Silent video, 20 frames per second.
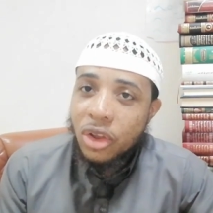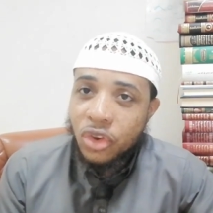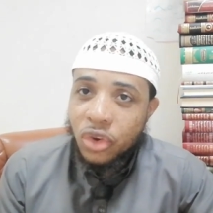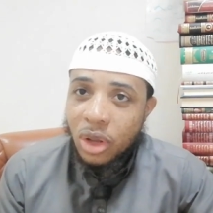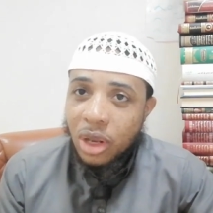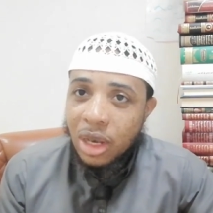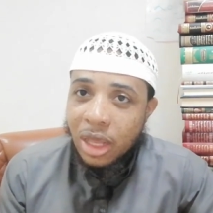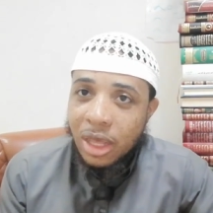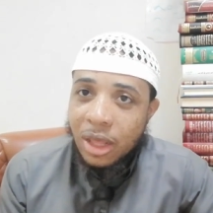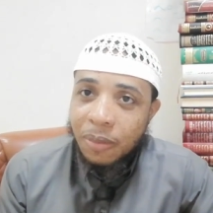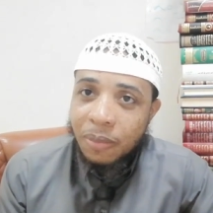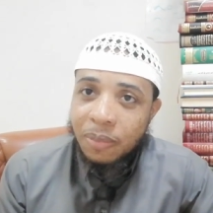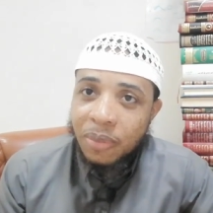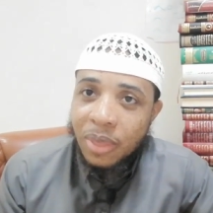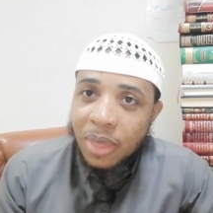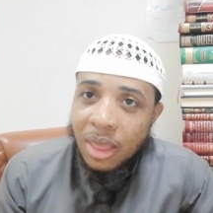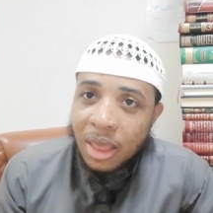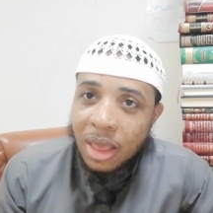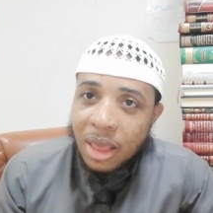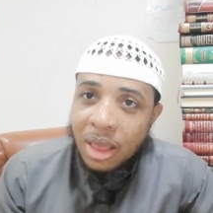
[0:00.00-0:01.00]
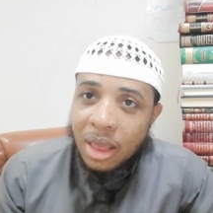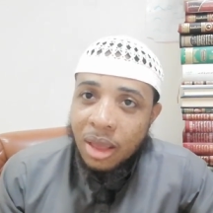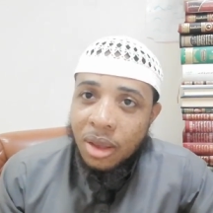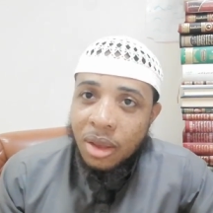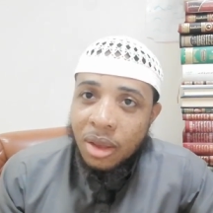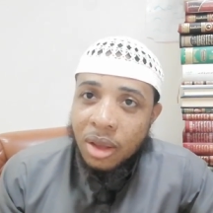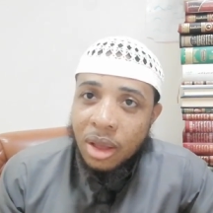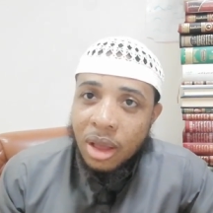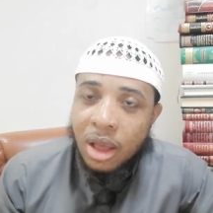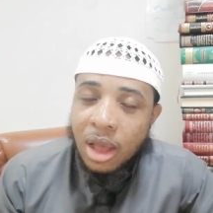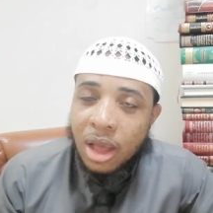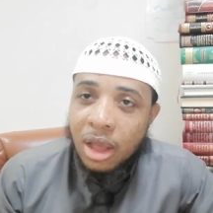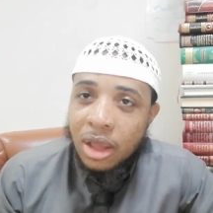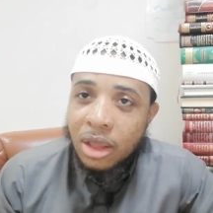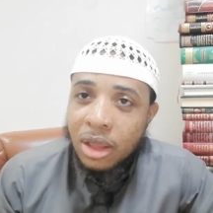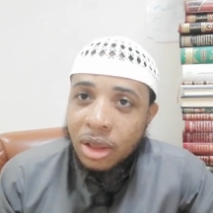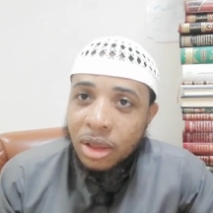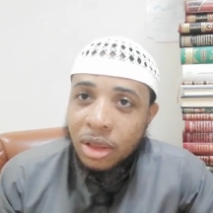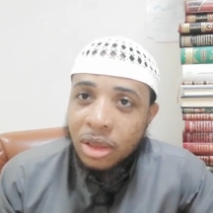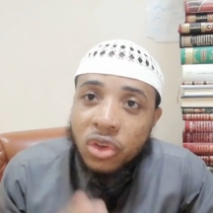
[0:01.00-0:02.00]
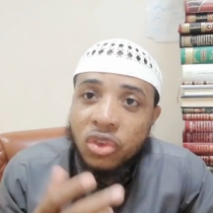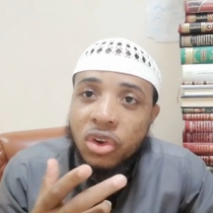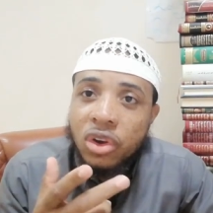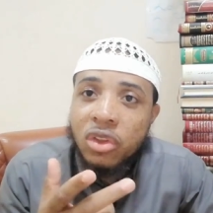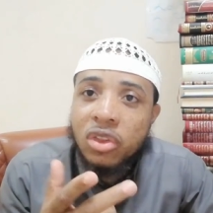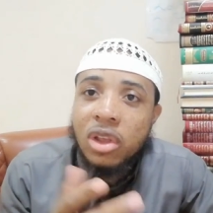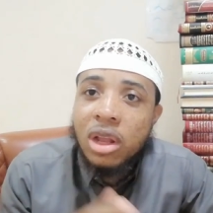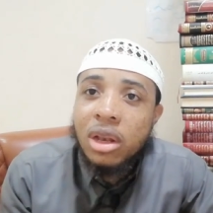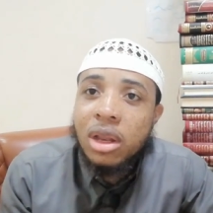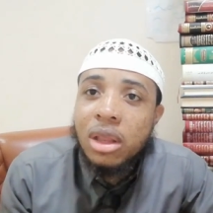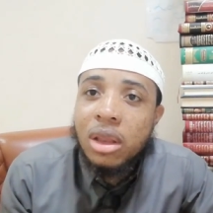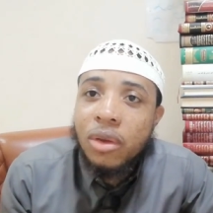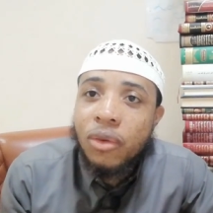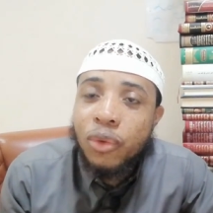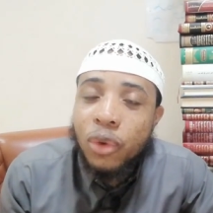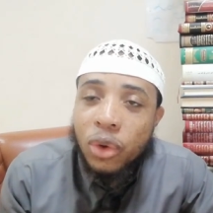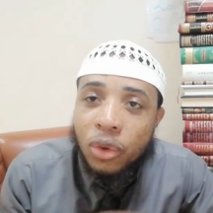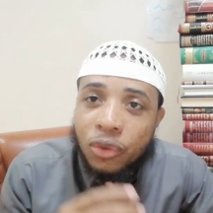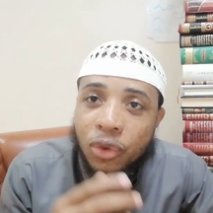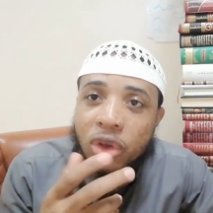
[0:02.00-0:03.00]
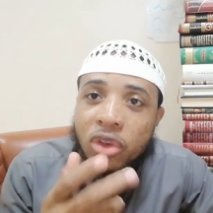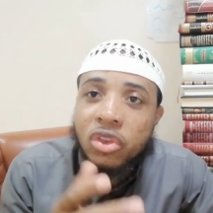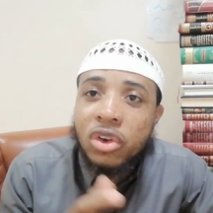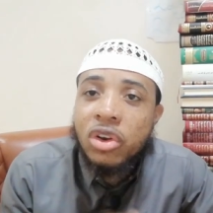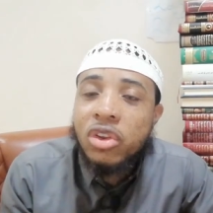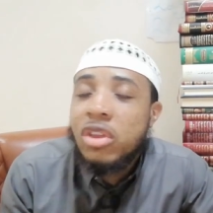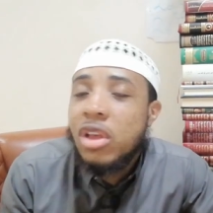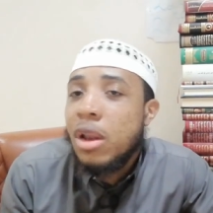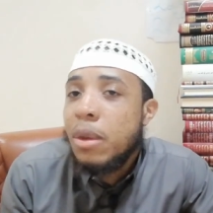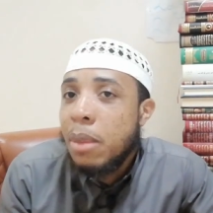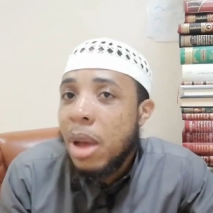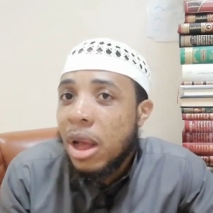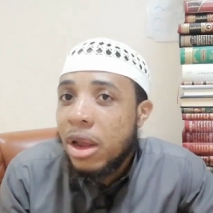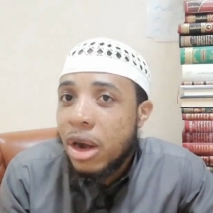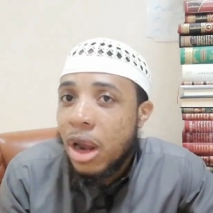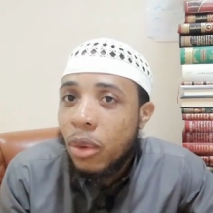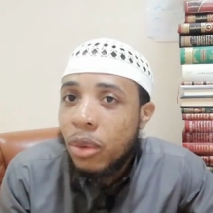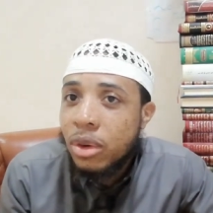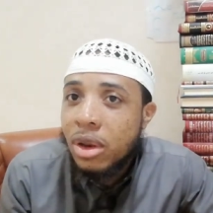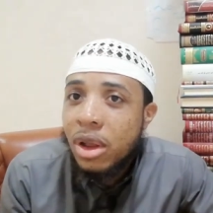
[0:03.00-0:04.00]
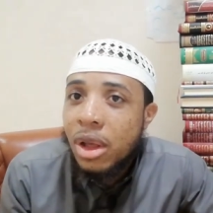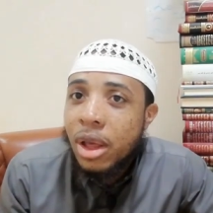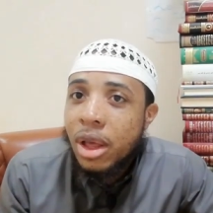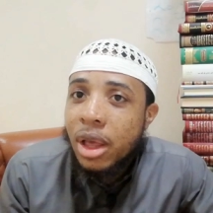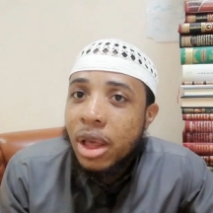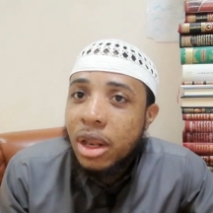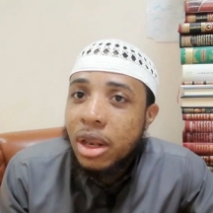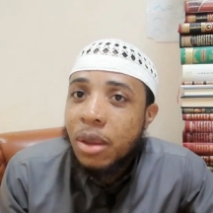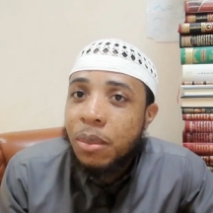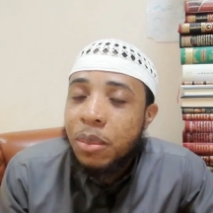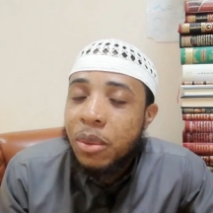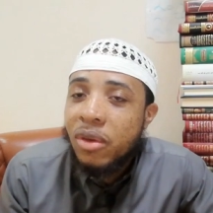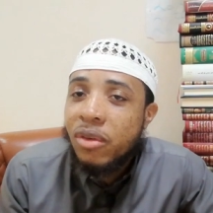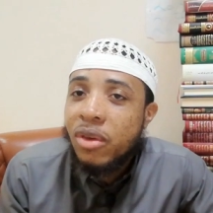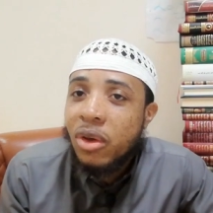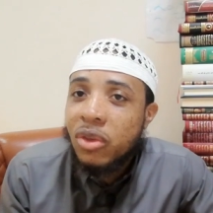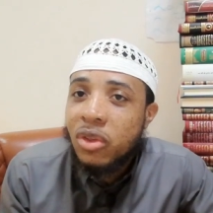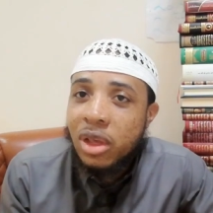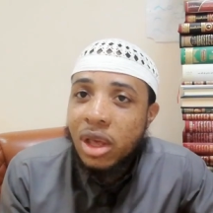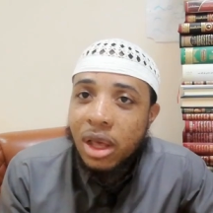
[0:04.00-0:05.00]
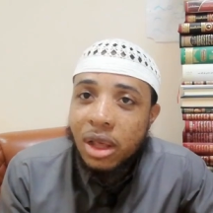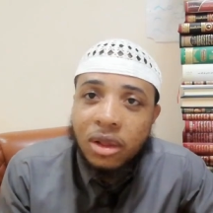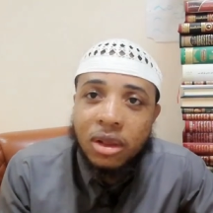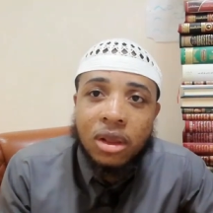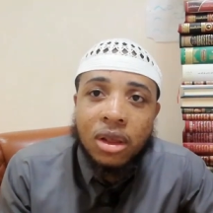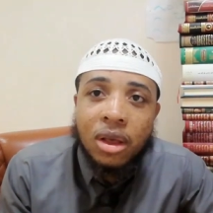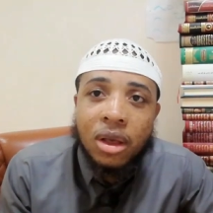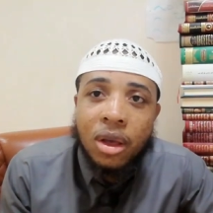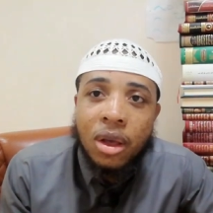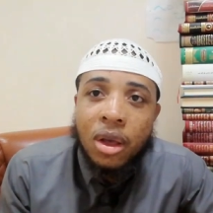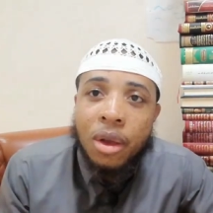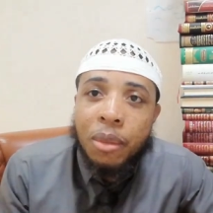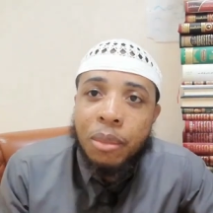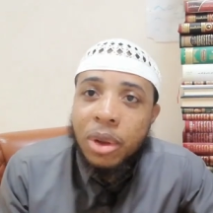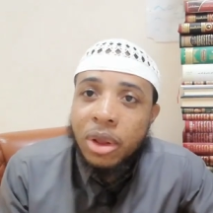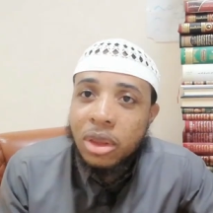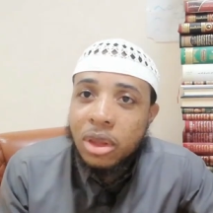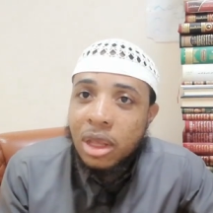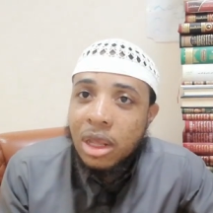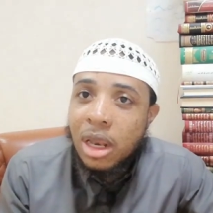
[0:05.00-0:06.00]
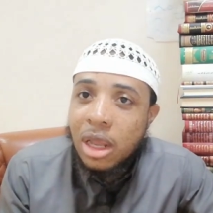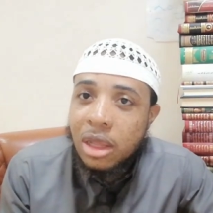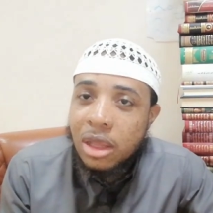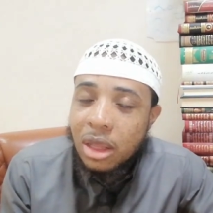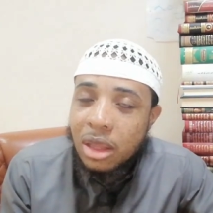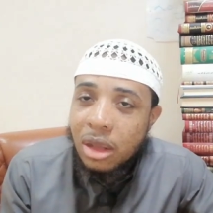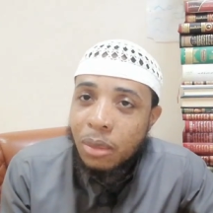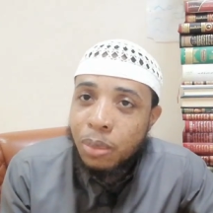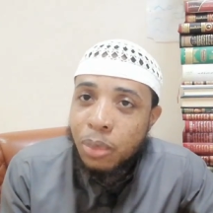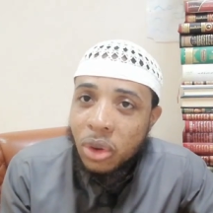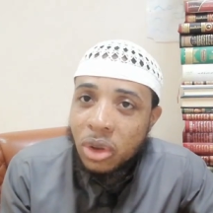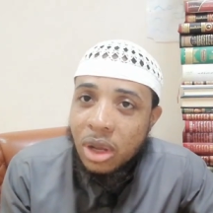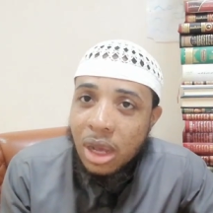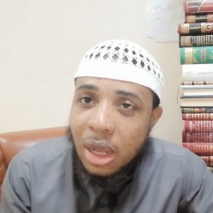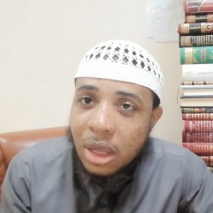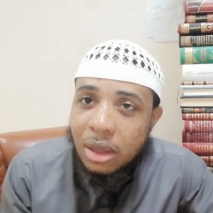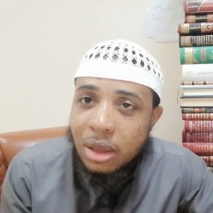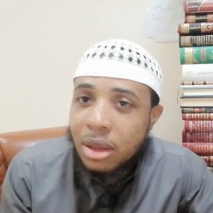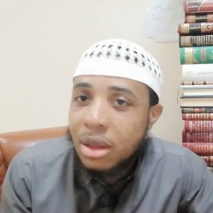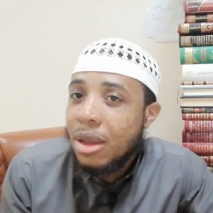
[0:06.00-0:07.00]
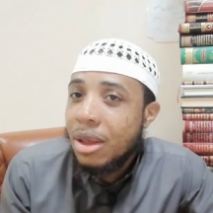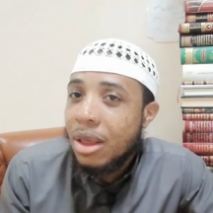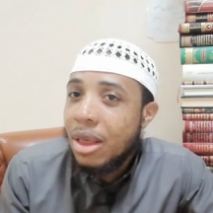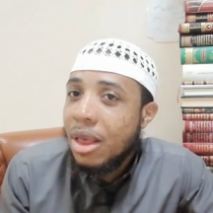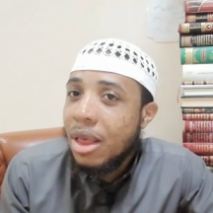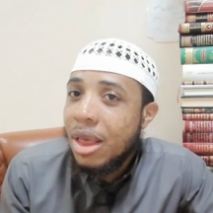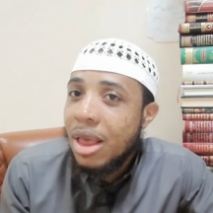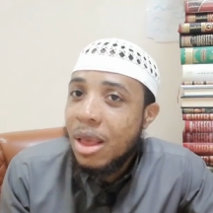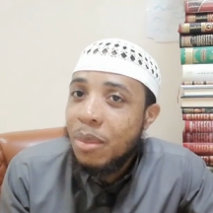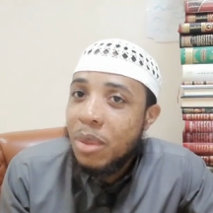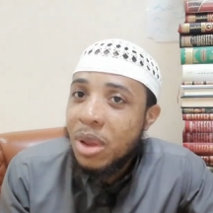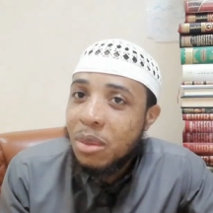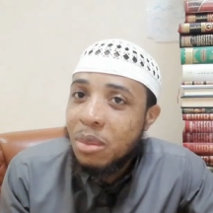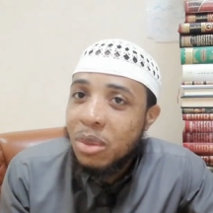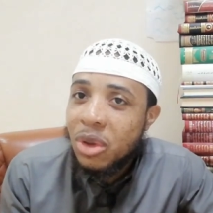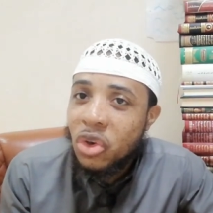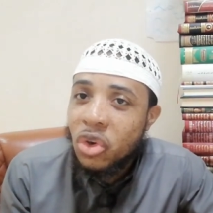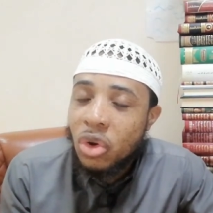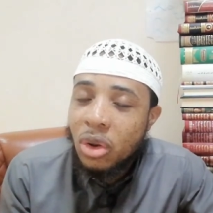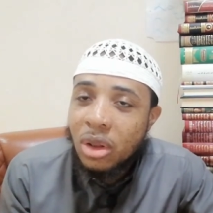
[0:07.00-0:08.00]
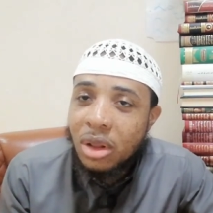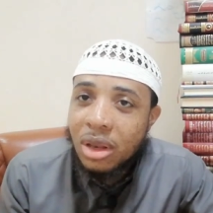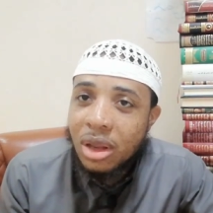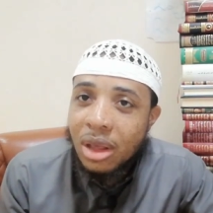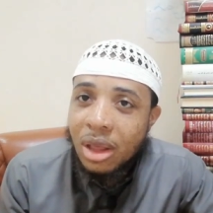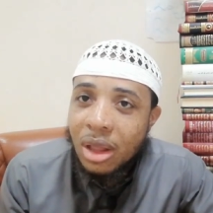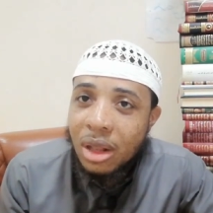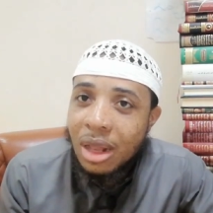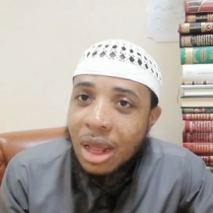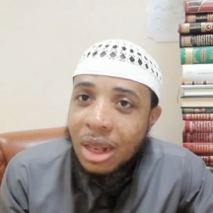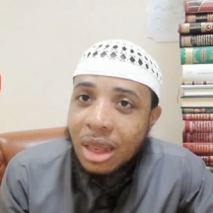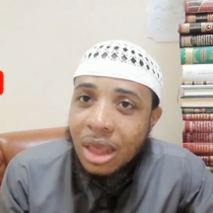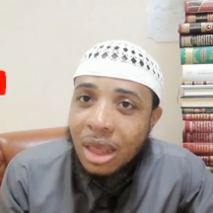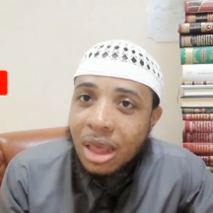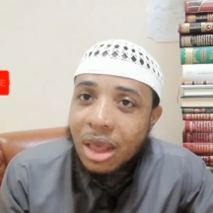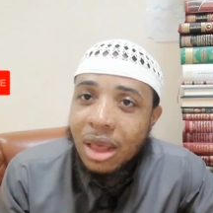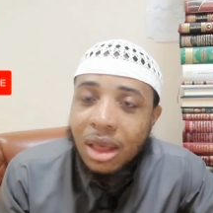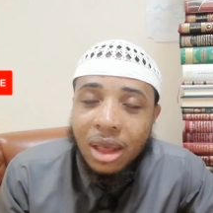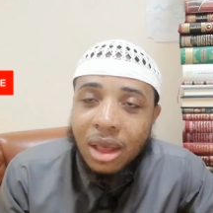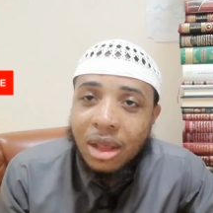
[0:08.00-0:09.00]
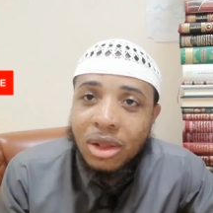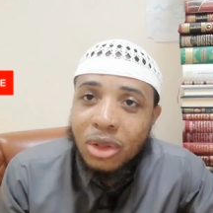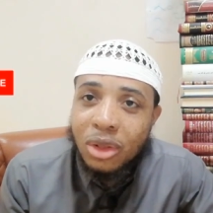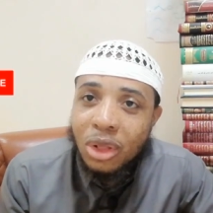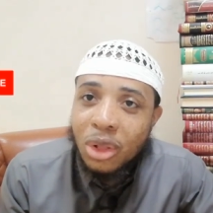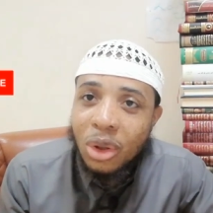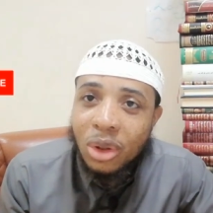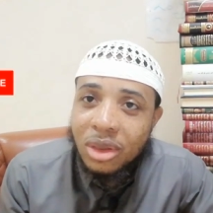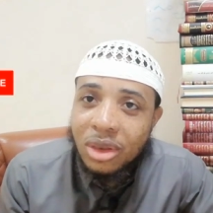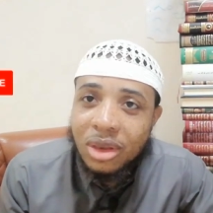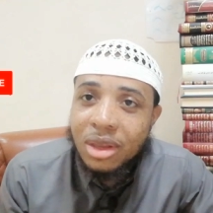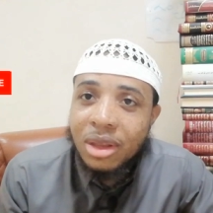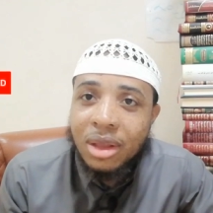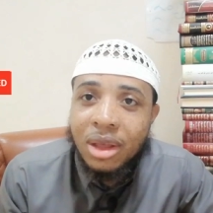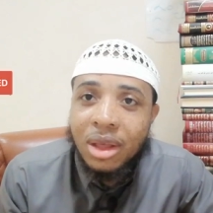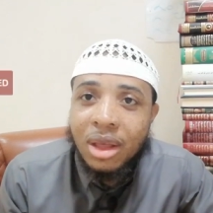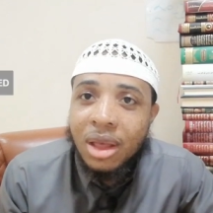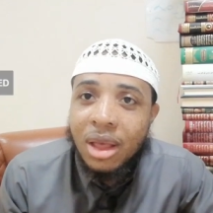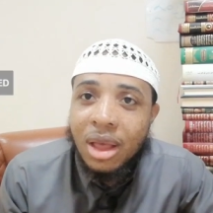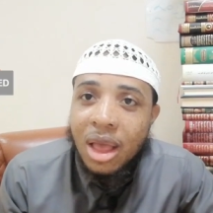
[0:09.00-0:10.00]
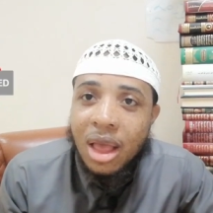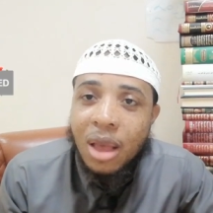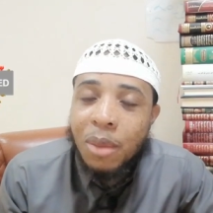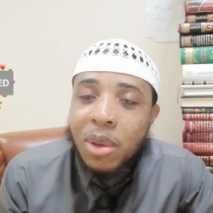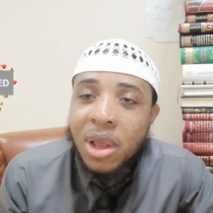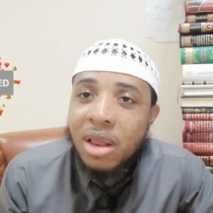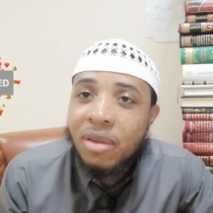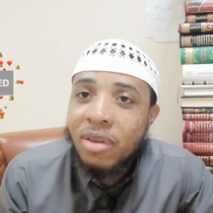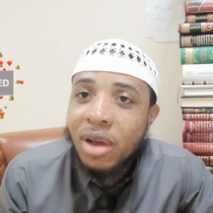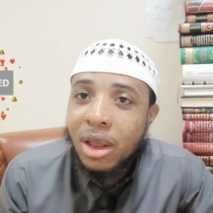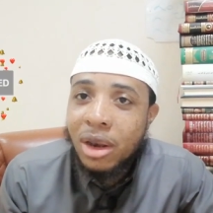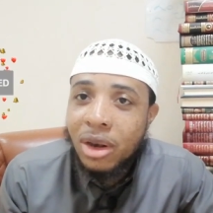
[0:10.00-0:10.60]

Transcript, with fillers: So actually, he was known for his Christianity, for his Christian background in the previous years, but in a certain podcast he made mention that he is not